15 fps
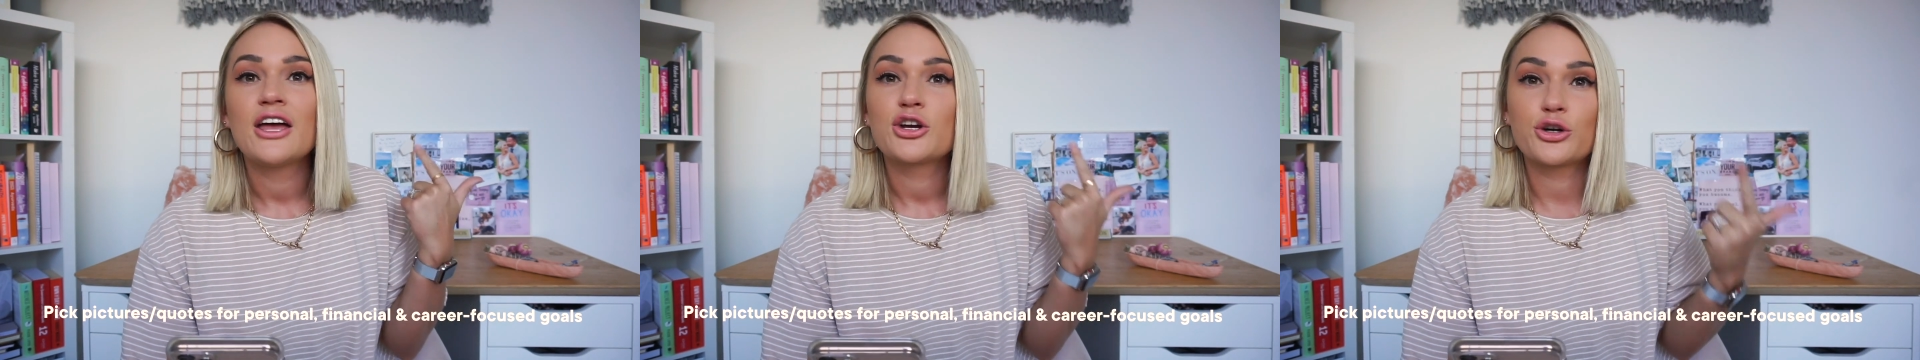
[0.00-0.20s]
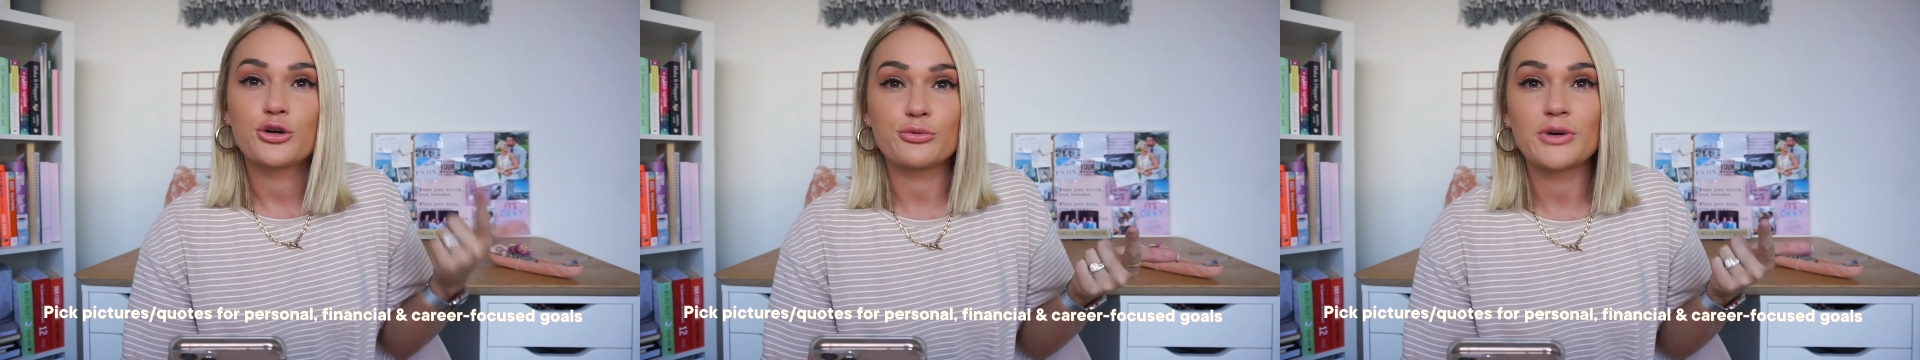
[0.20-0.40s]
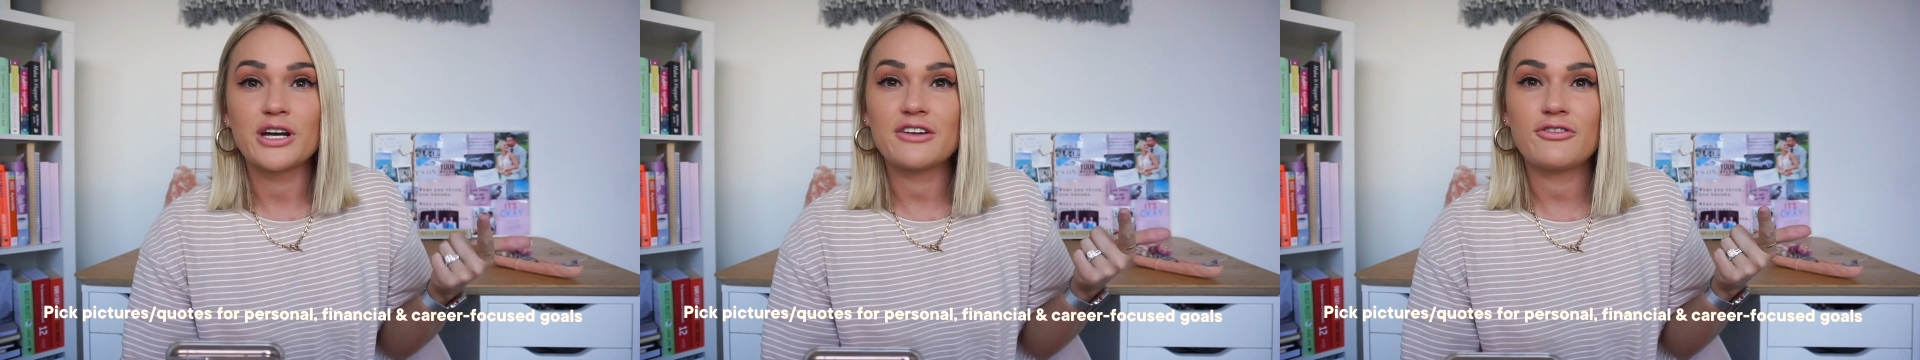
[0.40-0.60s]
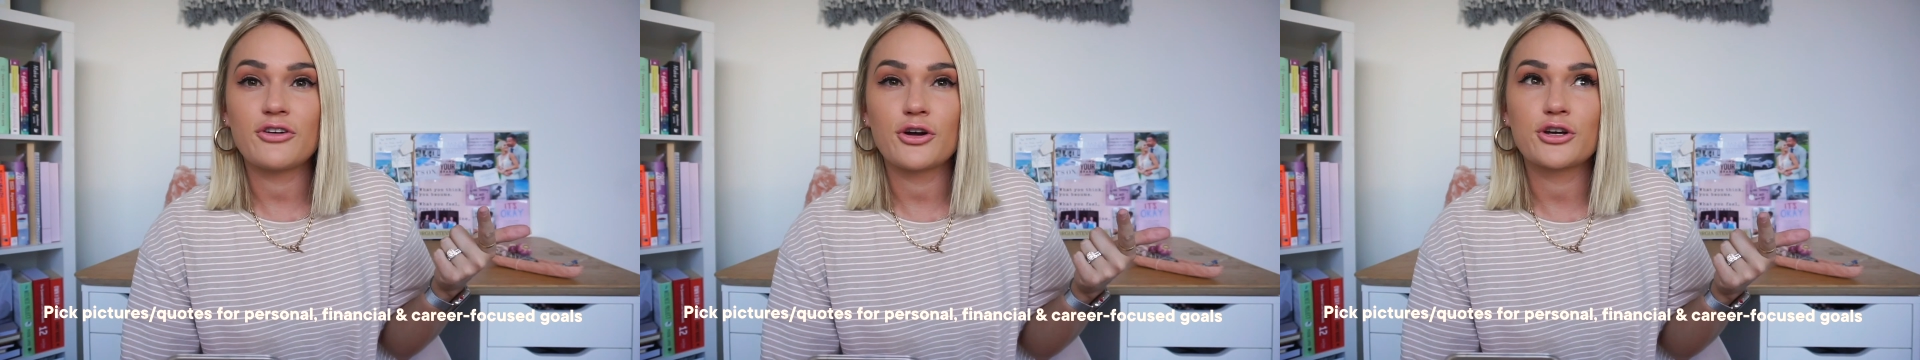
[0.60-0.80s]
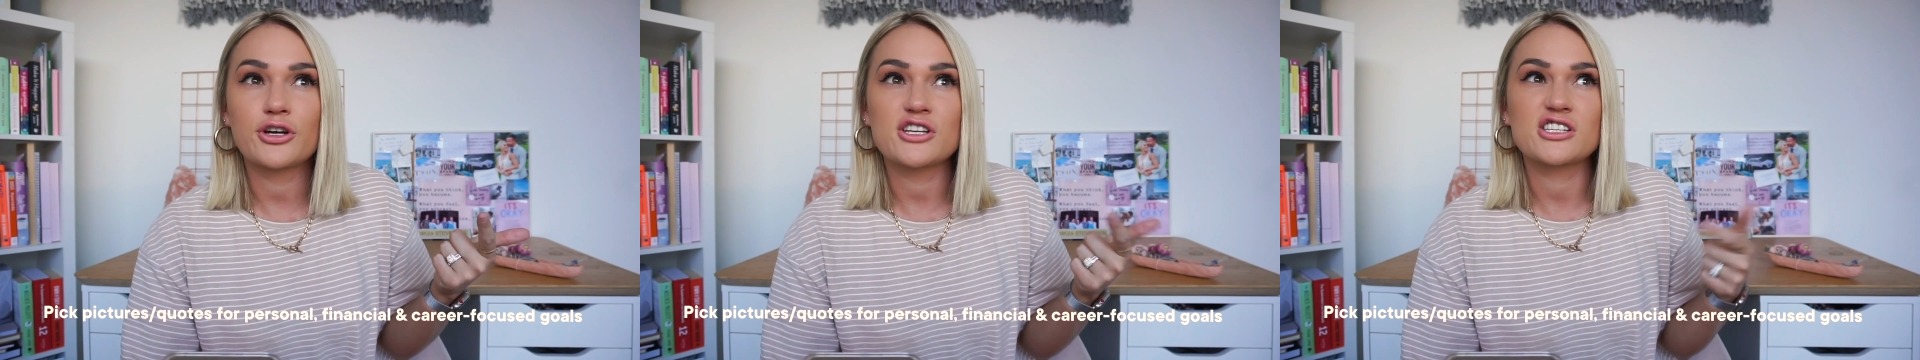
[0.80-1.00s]
career
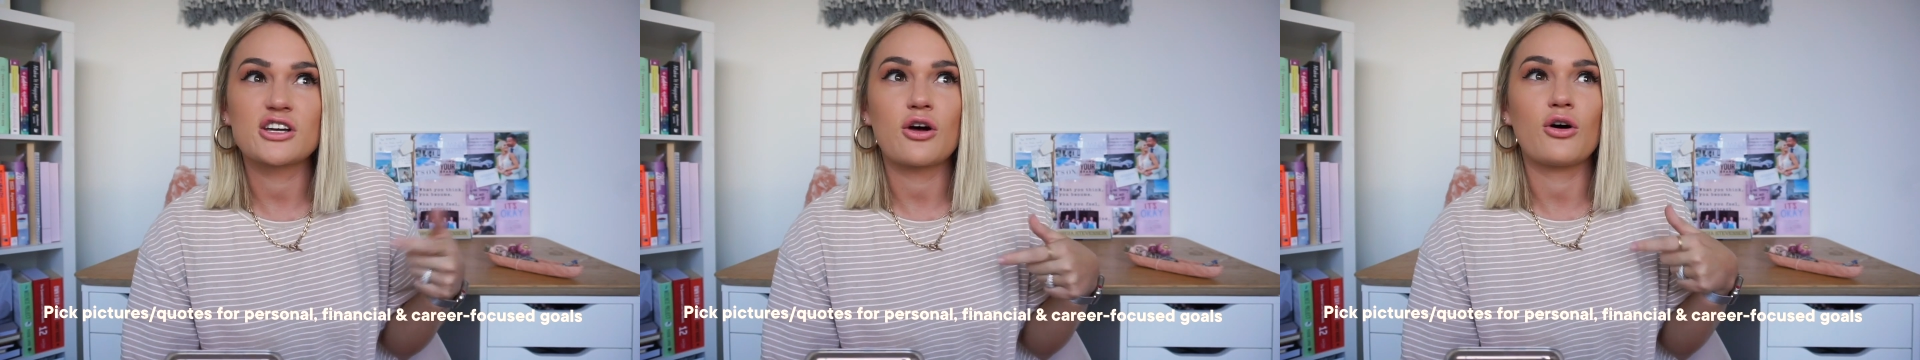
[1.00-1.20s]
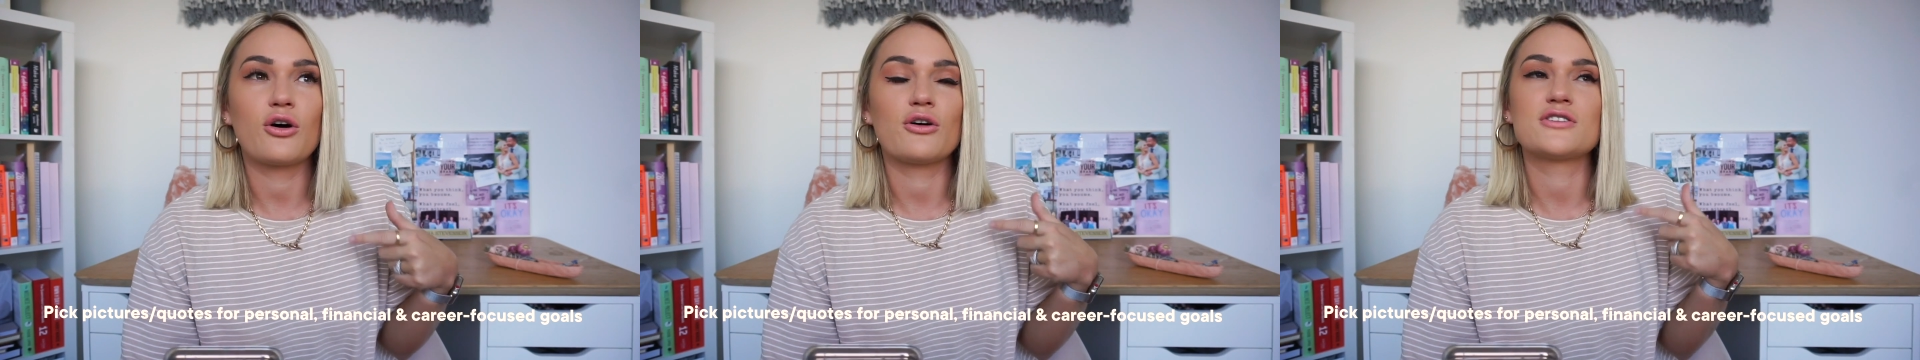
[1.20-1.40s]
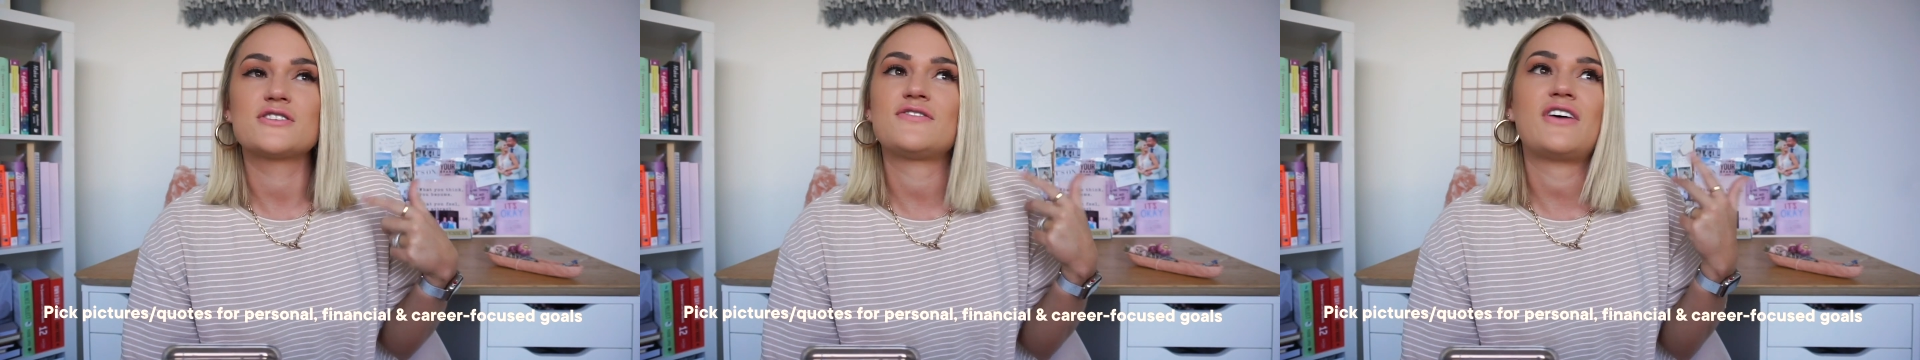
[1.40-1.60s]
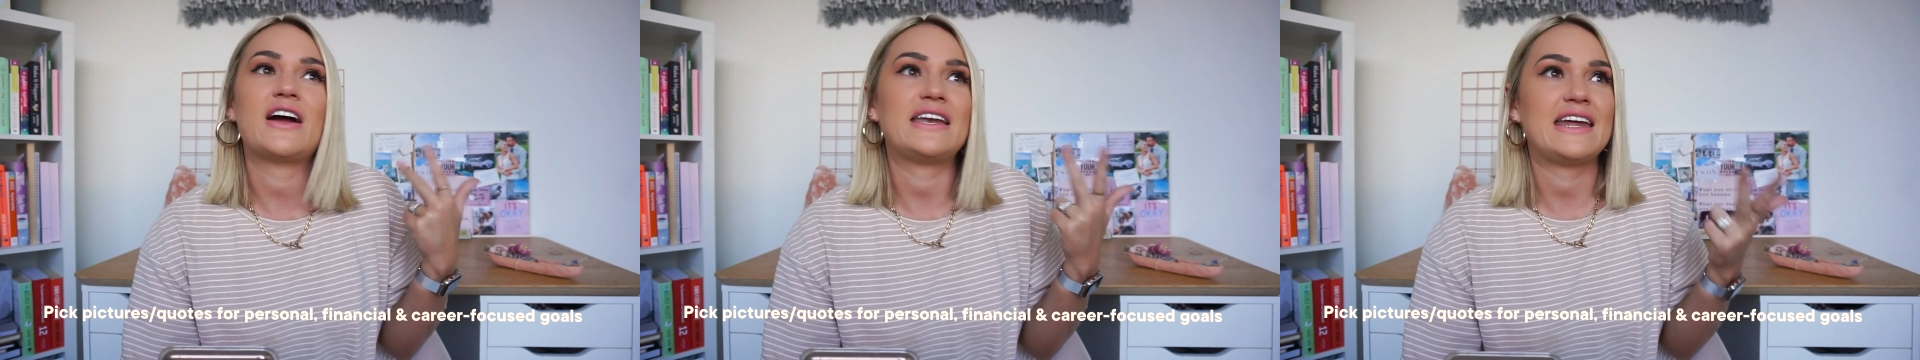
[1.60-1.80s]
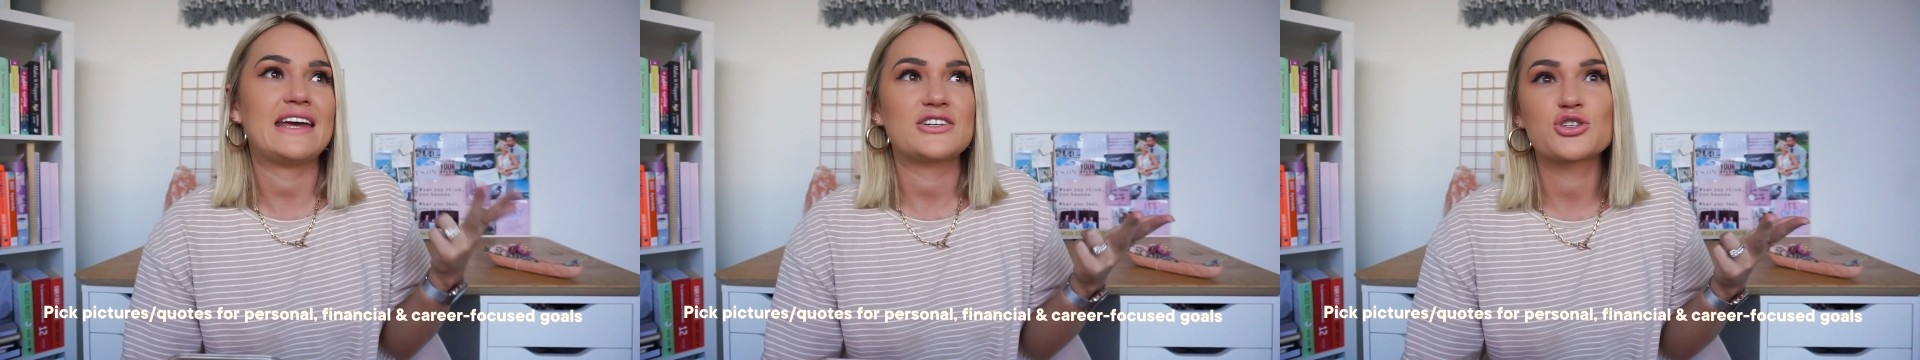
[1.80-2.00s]
focused goals,
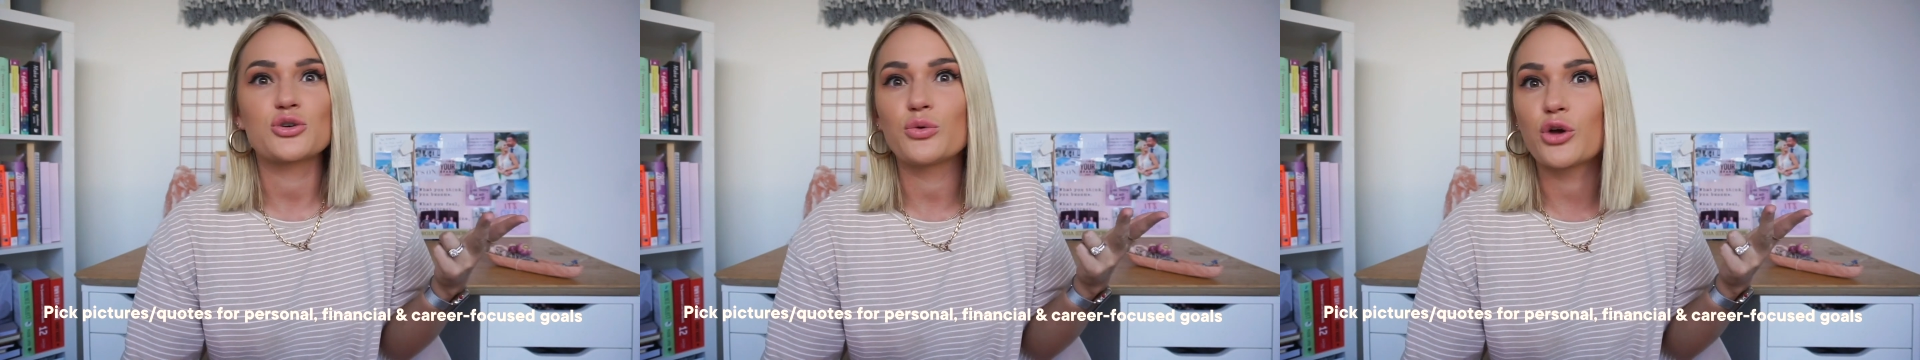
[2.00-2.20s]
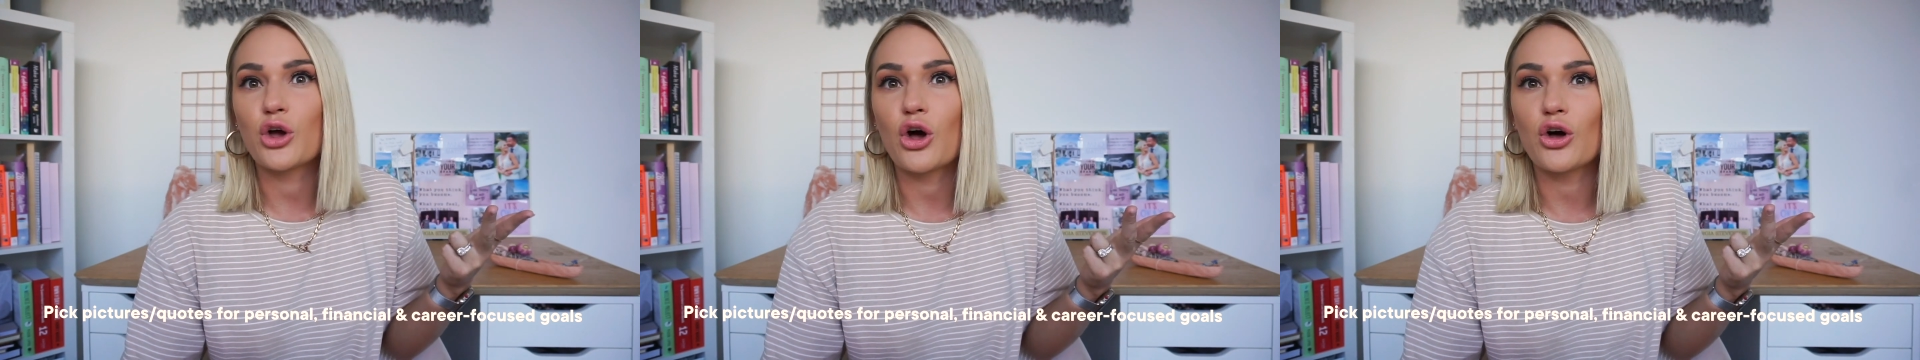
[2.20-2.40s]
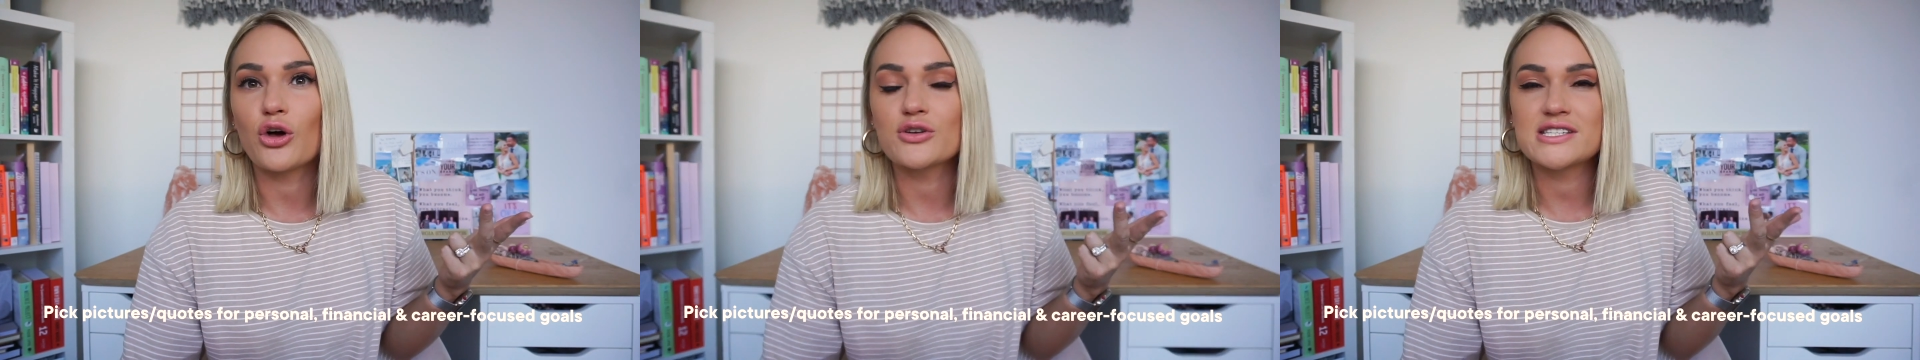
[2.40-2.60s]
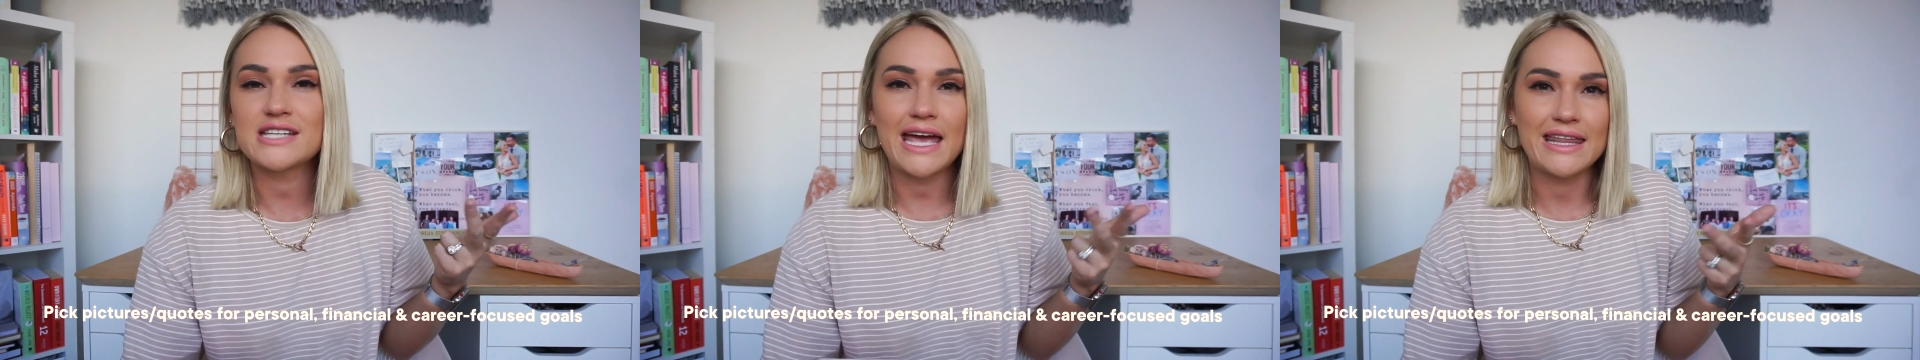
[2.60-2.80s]
financial goals,